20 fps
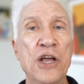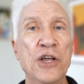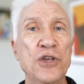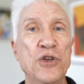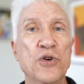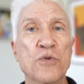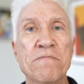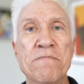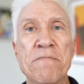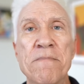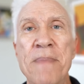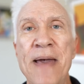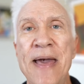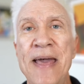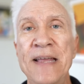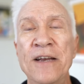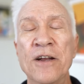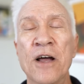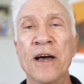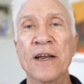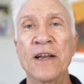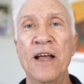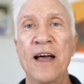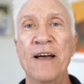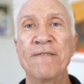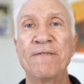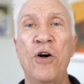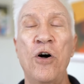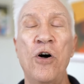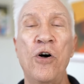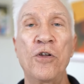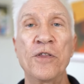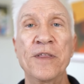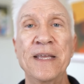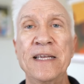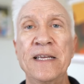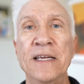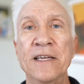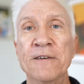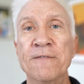You may not have all
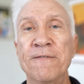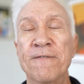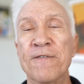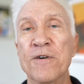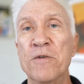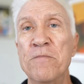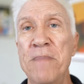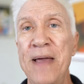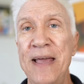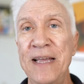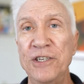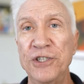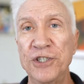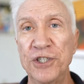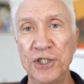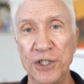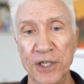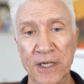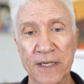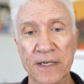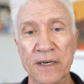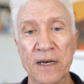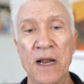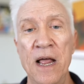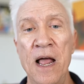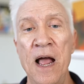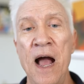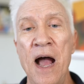the information,